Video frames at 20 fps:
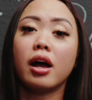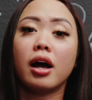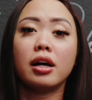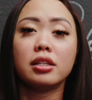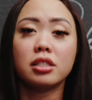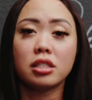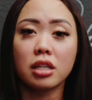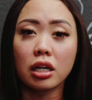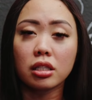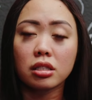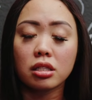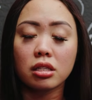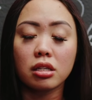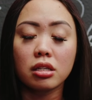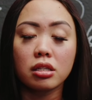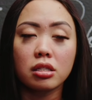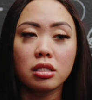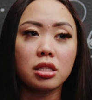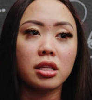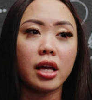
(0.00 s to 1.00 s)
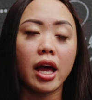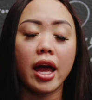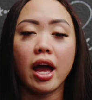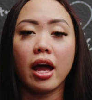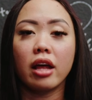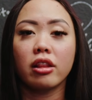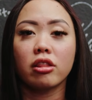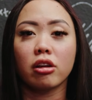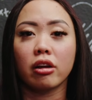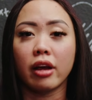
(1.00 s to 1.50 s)
adductors
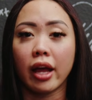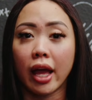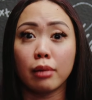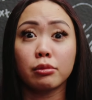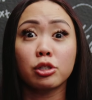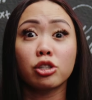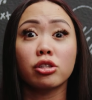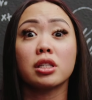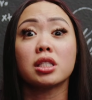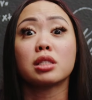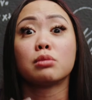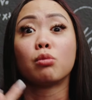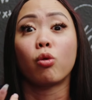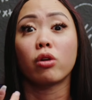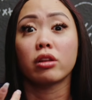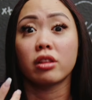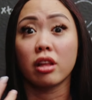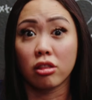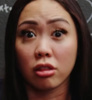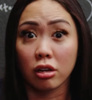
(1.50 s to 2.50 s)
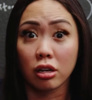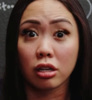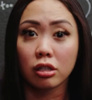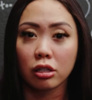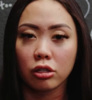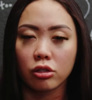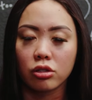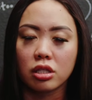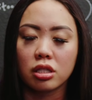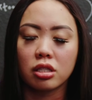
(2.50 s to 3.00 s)
and their hamstrings more than their
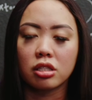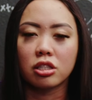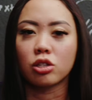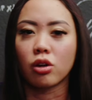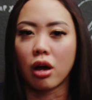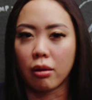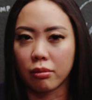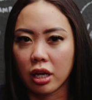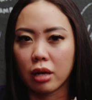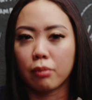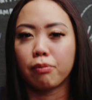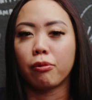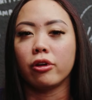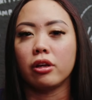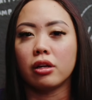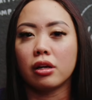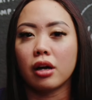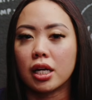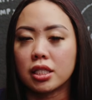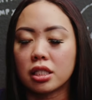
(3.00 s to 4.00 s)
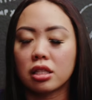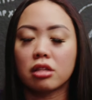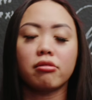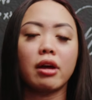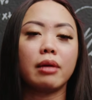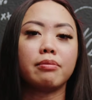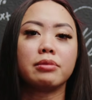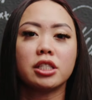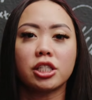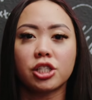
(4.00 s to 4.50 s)
glutes. And so I'm gonna put you guys in the
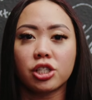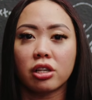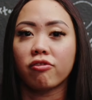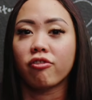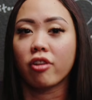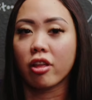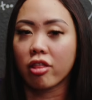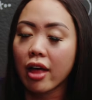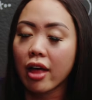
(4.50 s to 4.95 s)
right position for